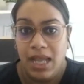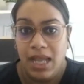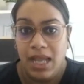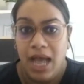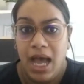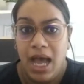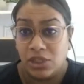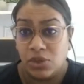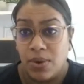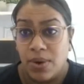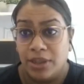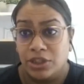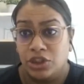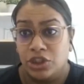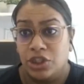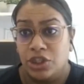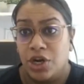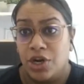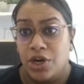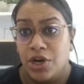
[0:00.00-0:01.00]
The next
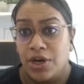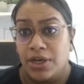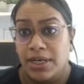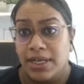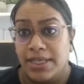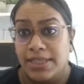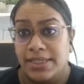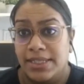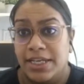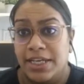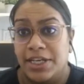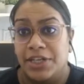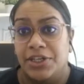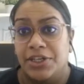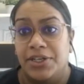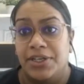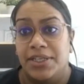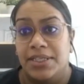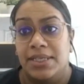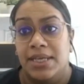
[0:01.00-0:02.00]
question on our list
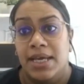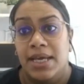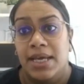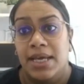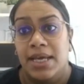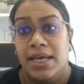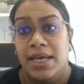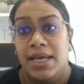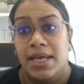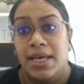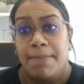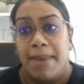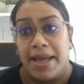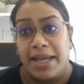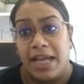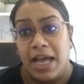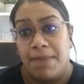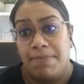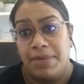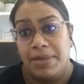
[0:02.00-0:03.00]
here is, my
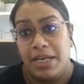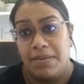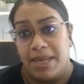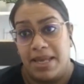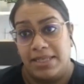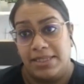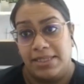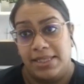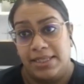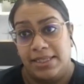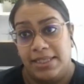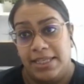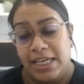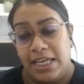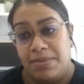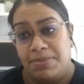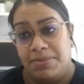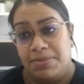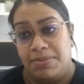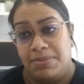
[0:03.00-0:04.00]
company basically
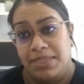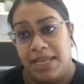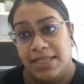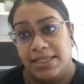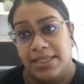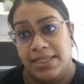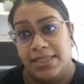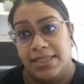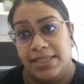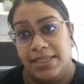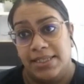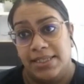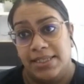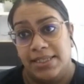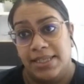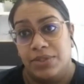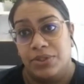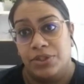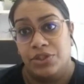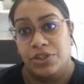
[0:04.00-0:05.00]
keeps TSSA
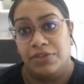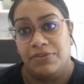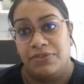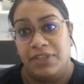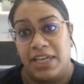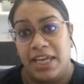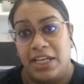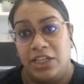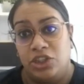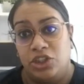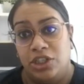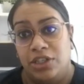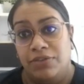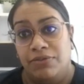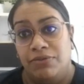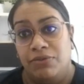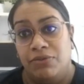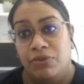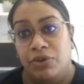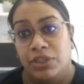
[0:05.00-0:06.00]
fuel
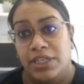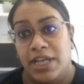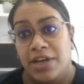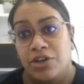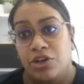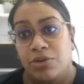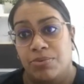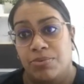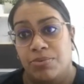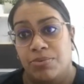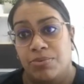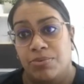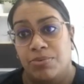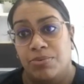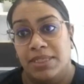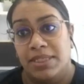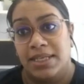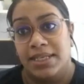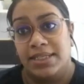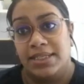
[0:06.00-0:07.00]
certification for tender
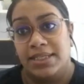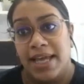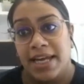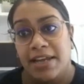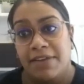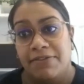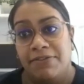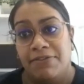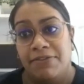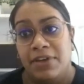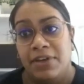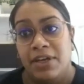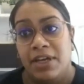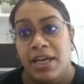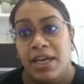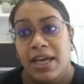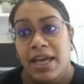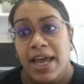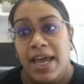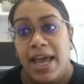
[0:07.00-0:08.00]
purposes, and
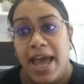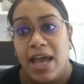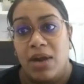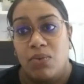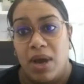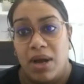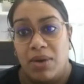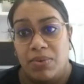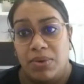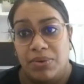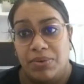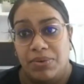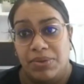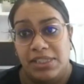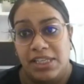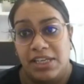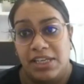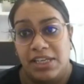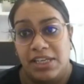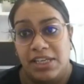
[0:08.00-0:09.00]
when we
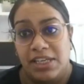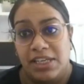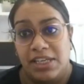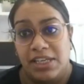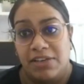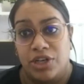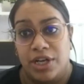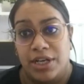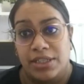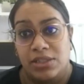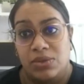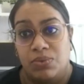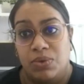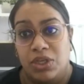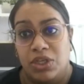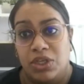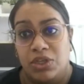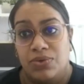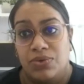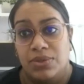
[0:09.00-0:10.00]
receive projects,
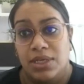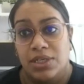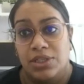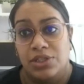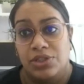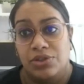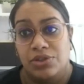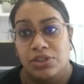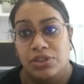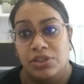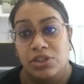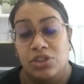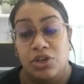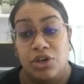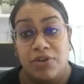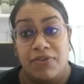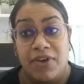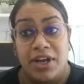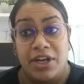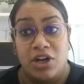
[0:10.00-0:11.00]
we use a
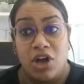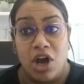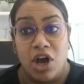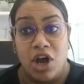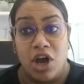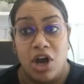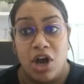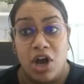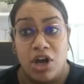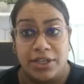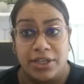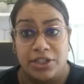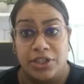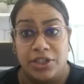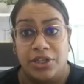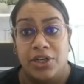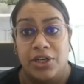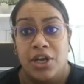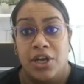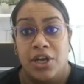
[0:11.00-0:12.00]
certified contractor.
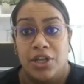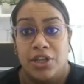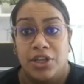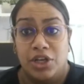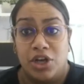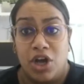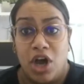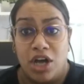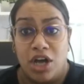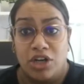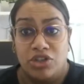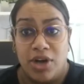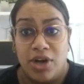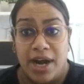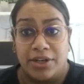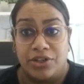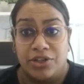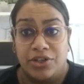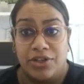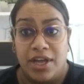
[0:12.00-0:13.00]
The
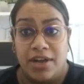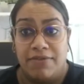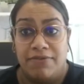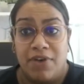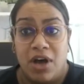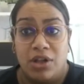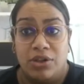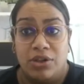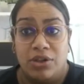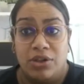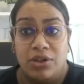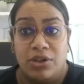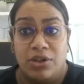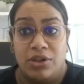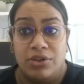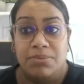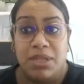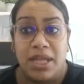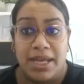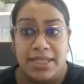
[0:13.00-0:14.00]
contractor then follows the
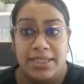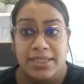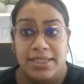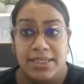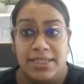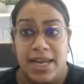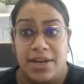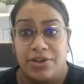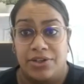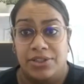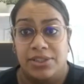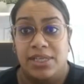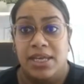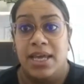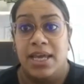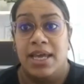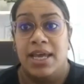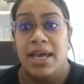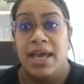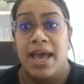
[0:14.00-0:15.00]
compliance standards.
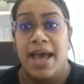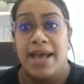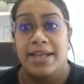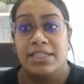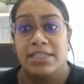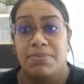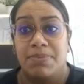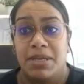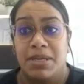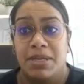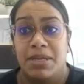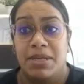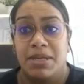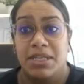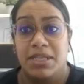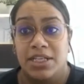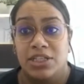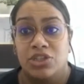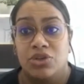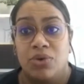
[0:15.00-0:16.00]
As a
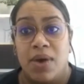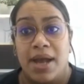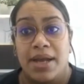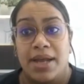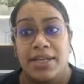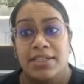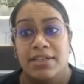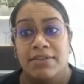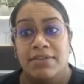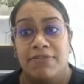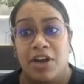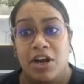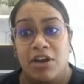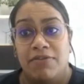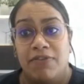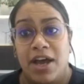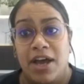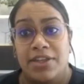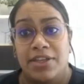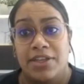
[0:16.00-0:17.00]
business, do I need to
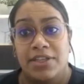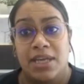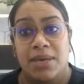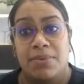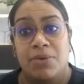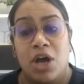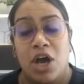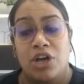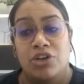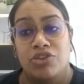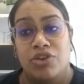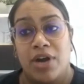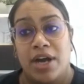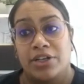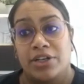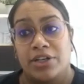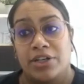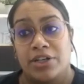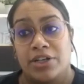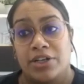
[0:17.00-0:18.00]
verify the
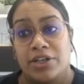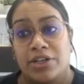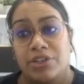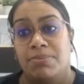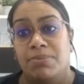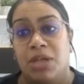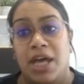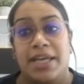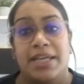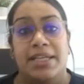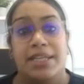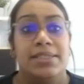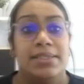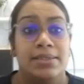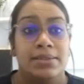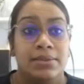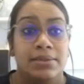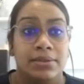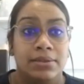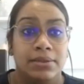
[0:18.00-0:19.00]
subcontractor's
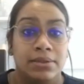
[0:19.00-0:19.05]
compliance?